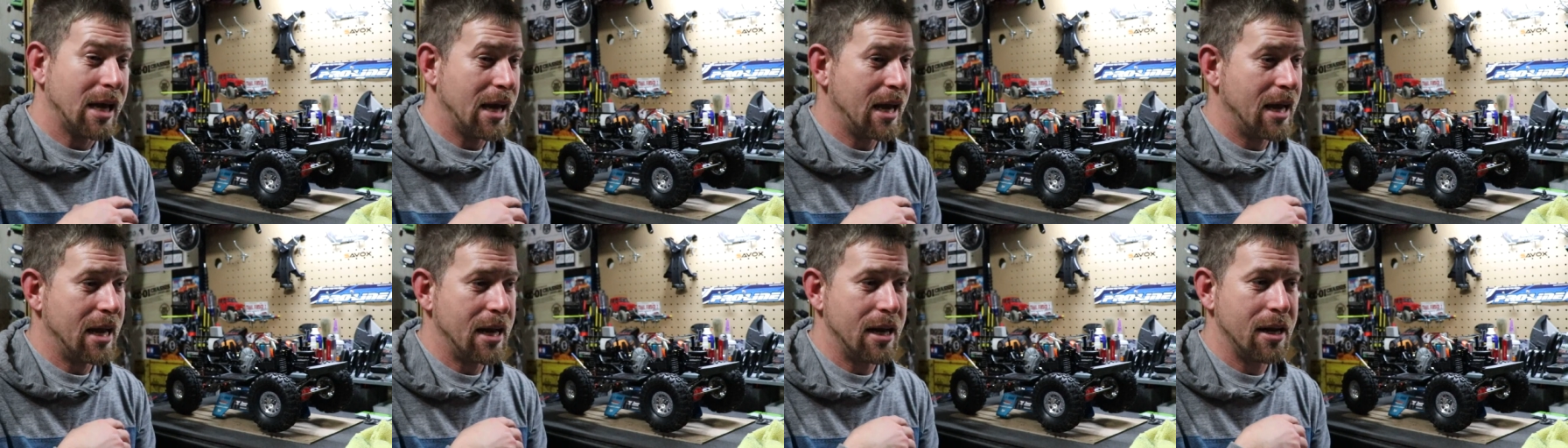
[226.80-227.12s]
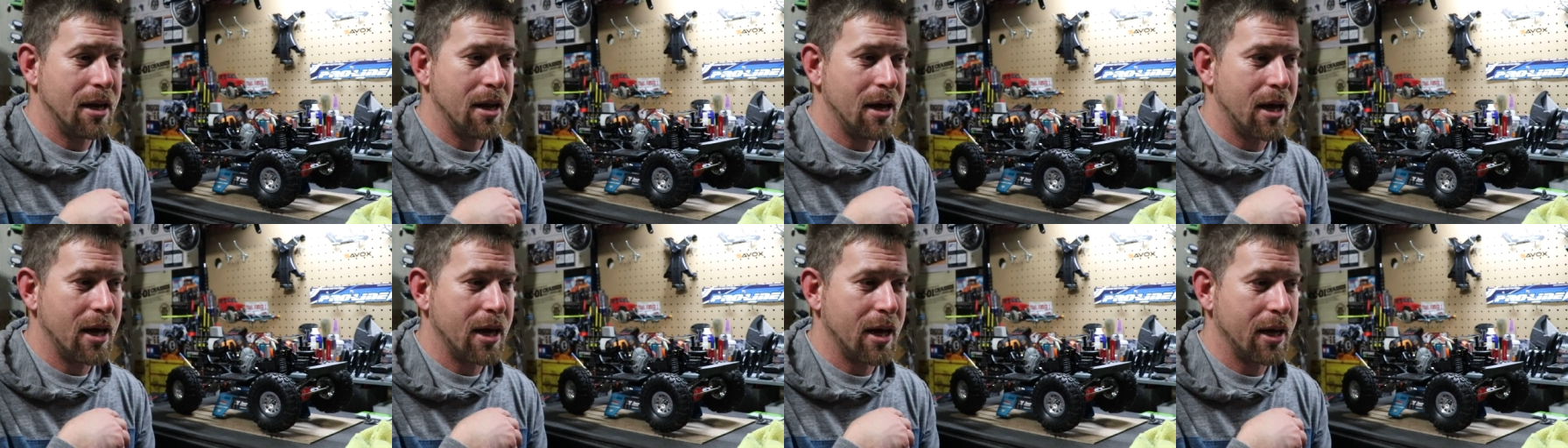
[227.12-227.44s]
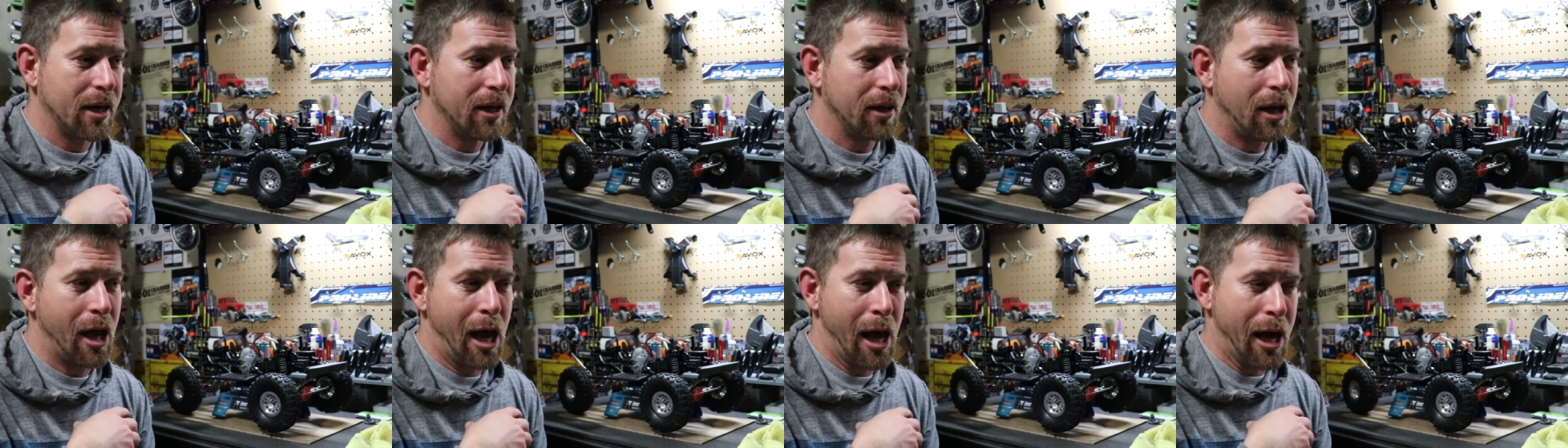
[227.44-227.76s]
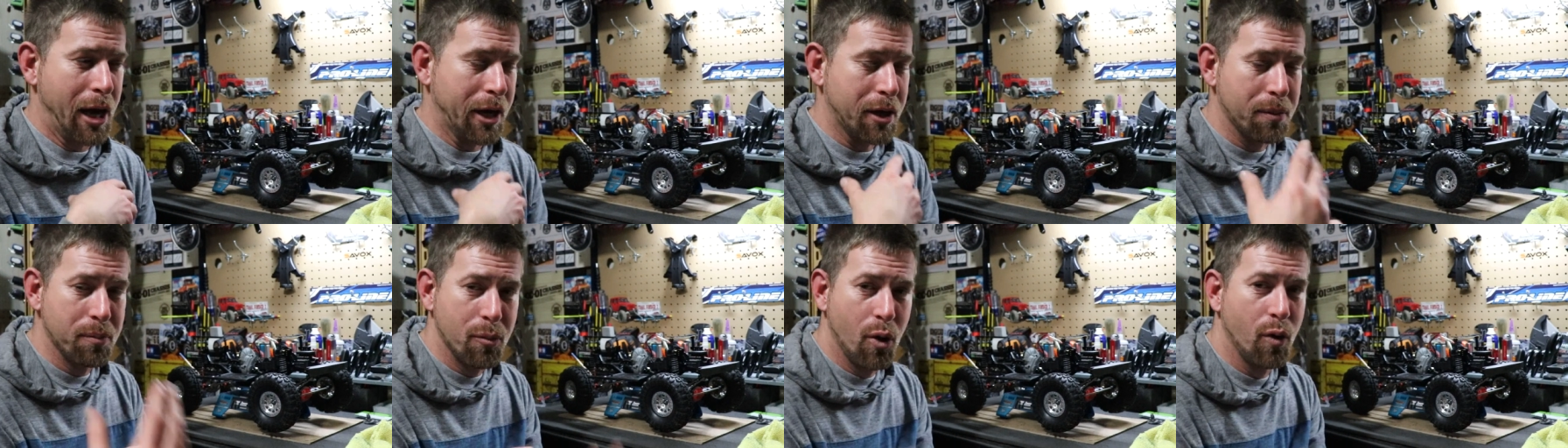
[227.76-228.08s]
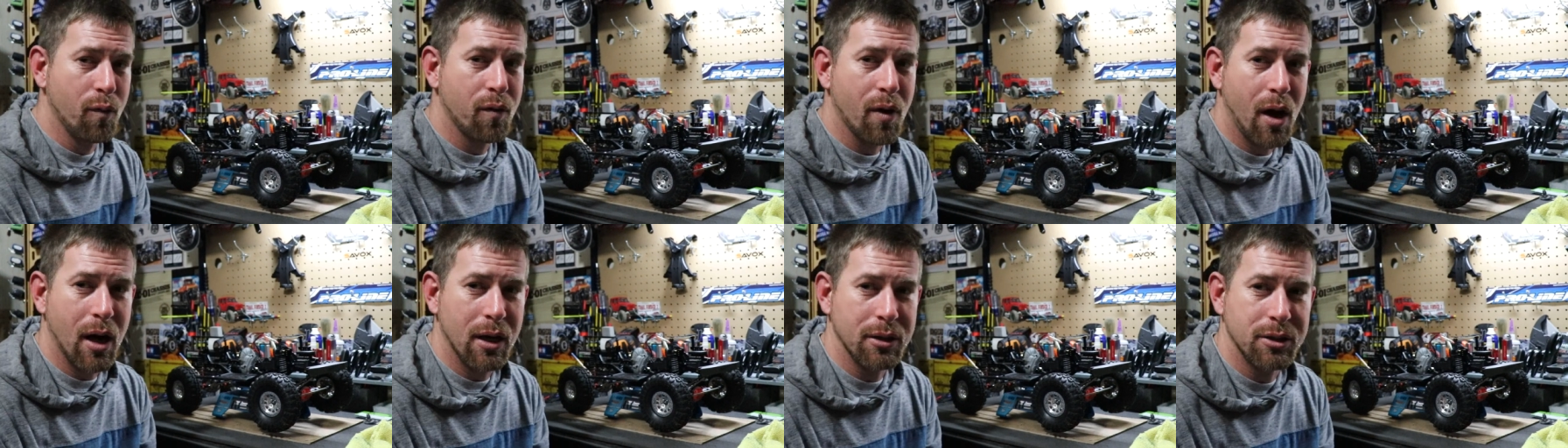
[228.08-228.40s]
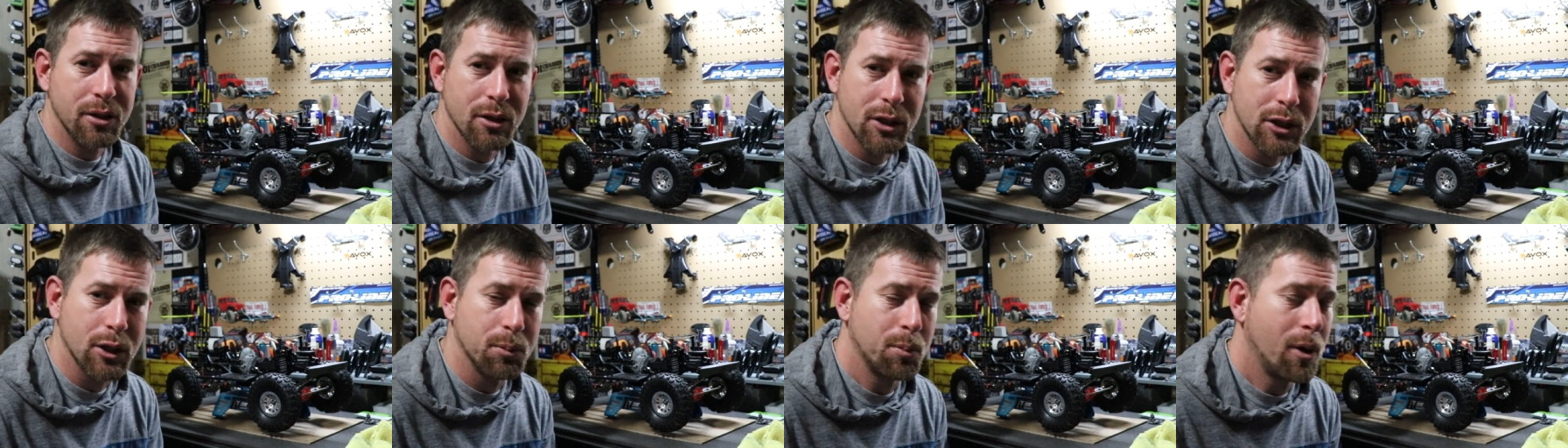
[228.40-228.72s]
and uh, I can move
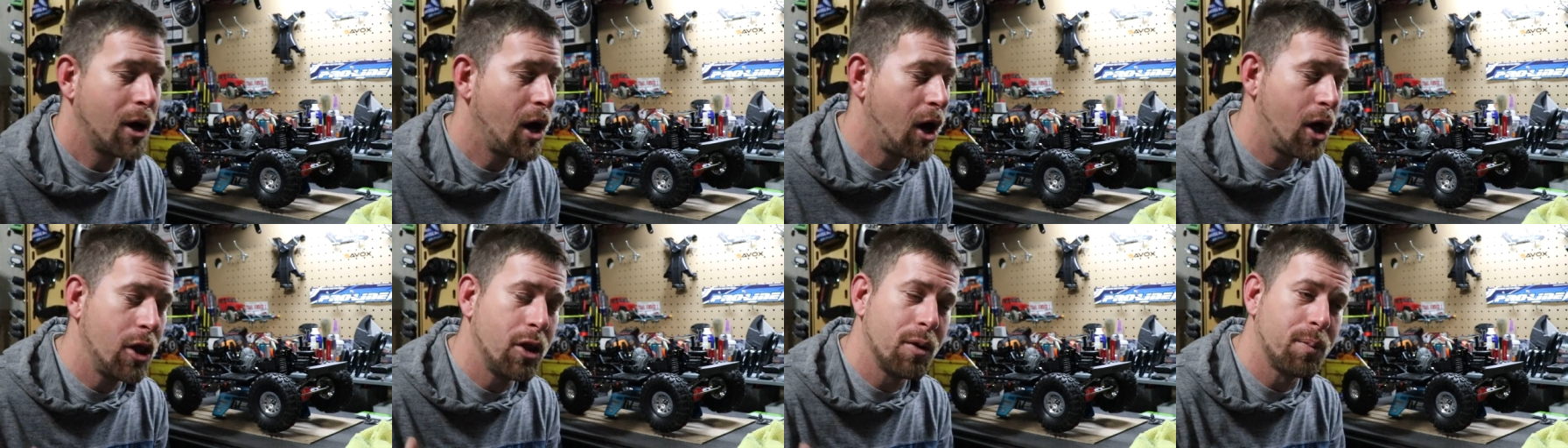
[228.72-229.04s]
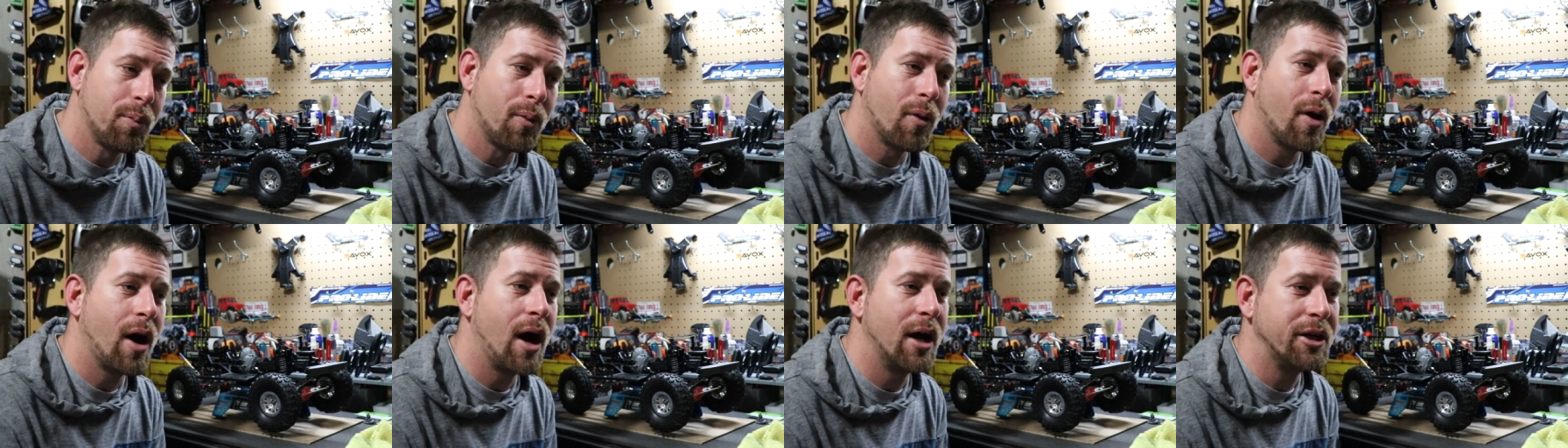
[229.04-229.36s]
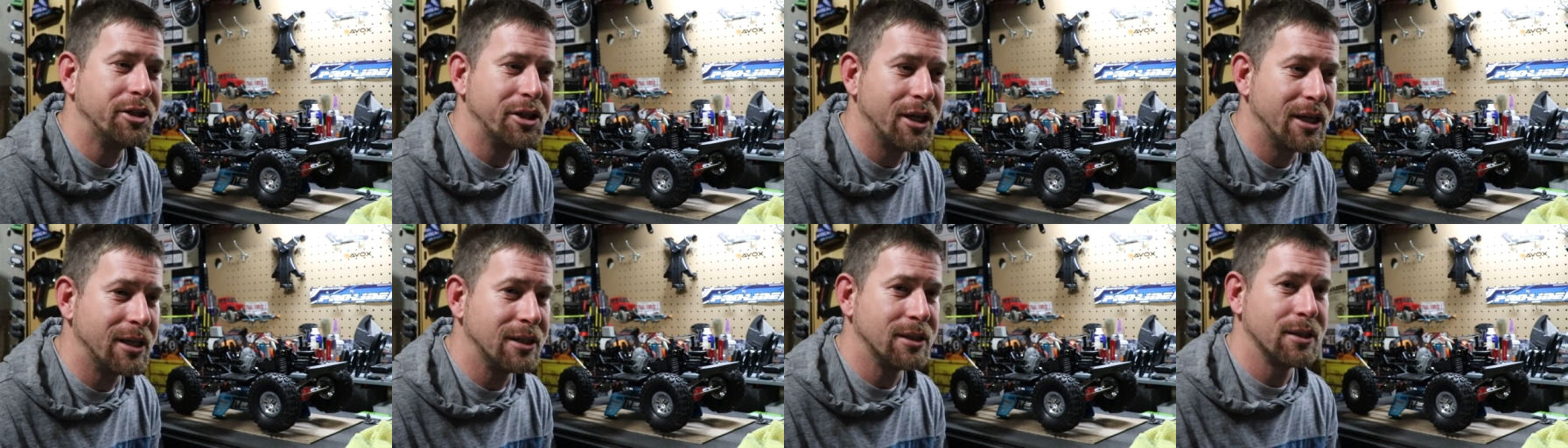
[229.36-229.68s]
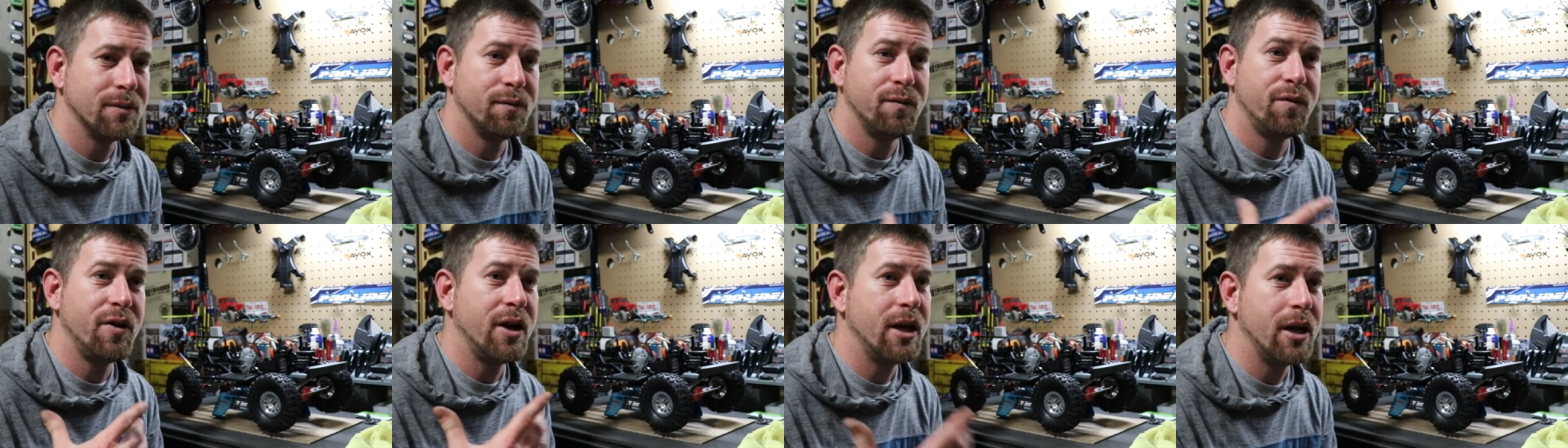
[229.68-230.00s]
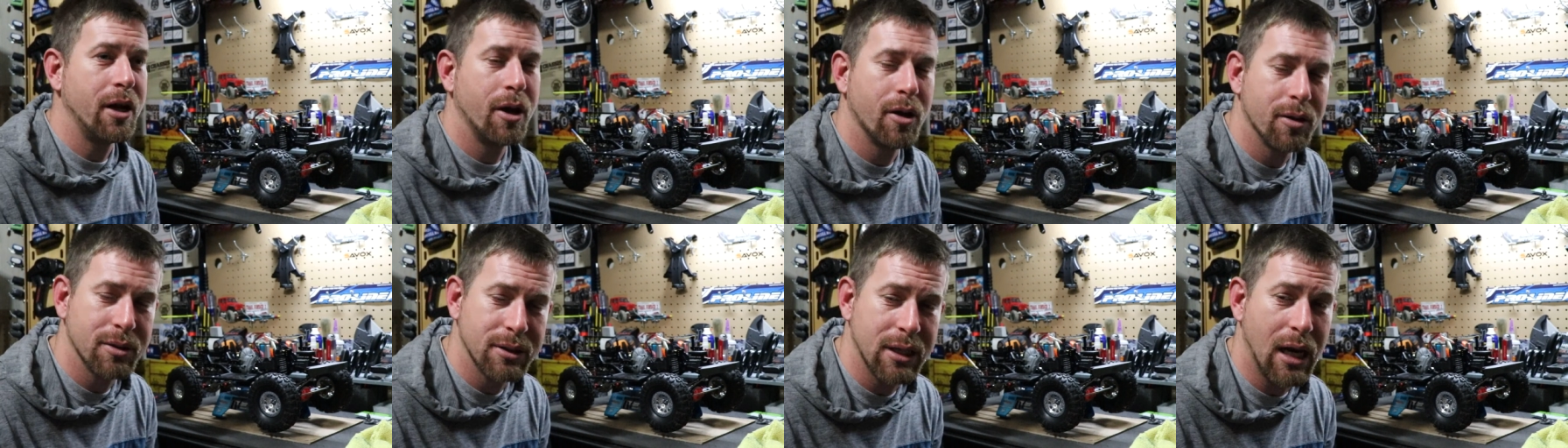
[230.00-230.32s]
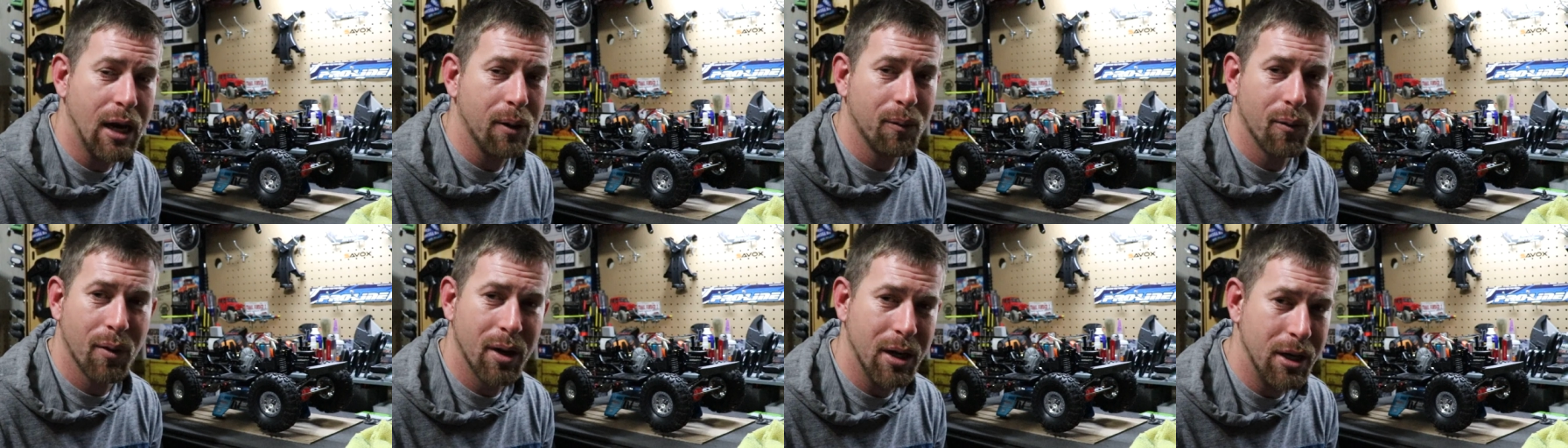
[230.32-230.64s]
on to some other projects and videos
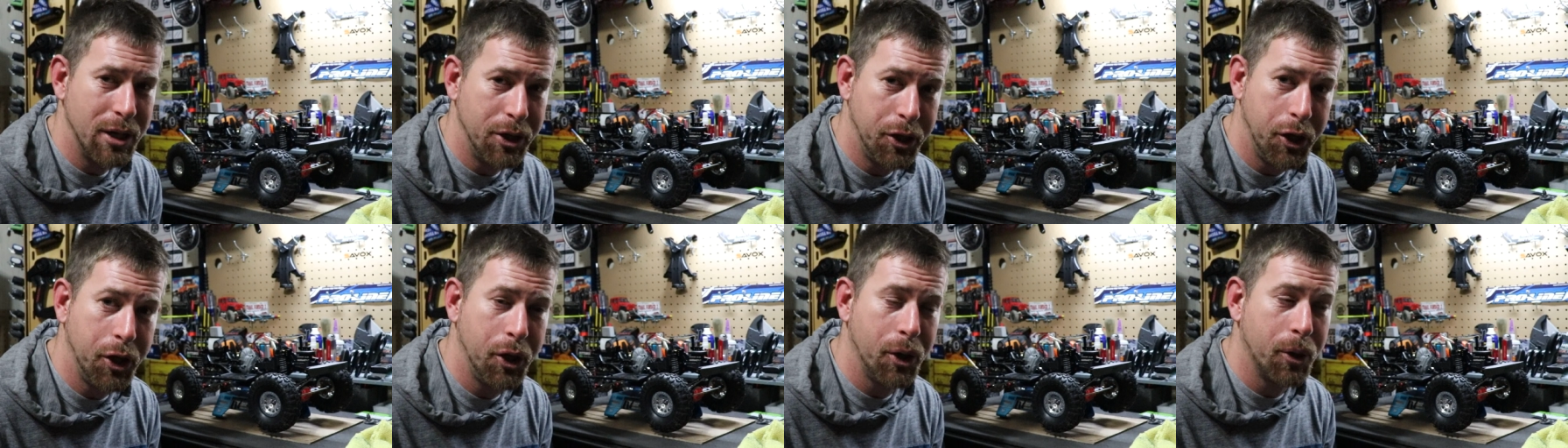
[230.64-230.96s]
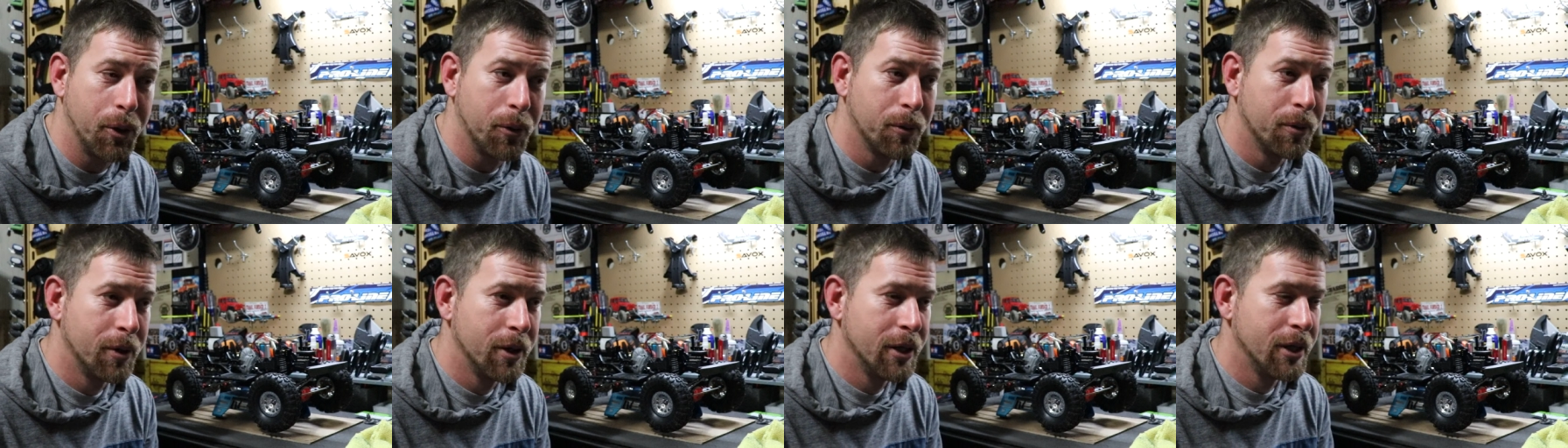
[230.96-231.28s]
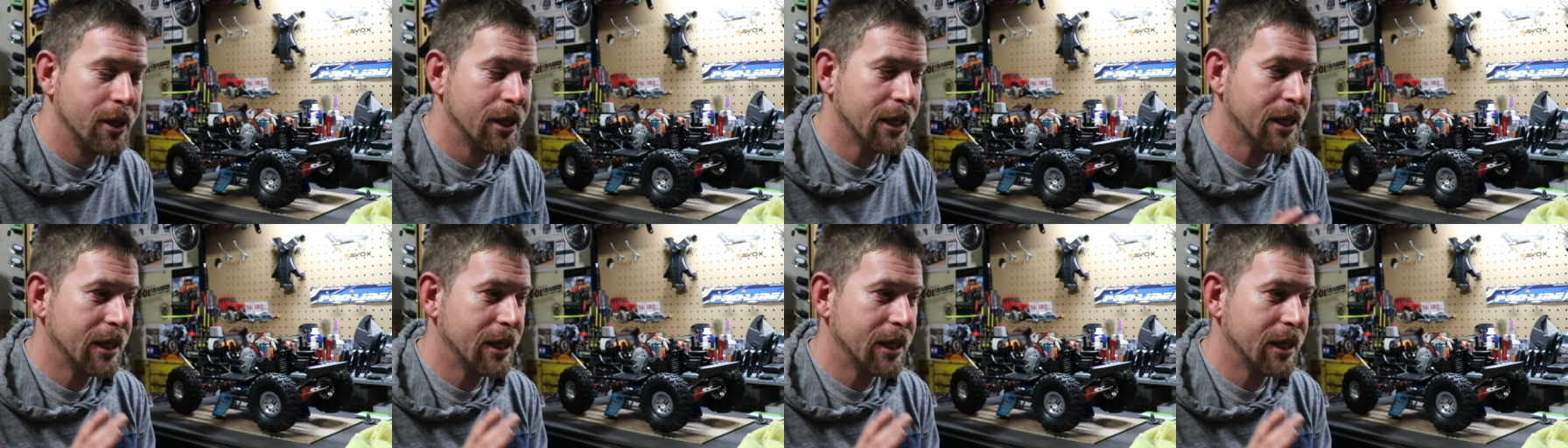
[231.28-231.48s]
that I want to do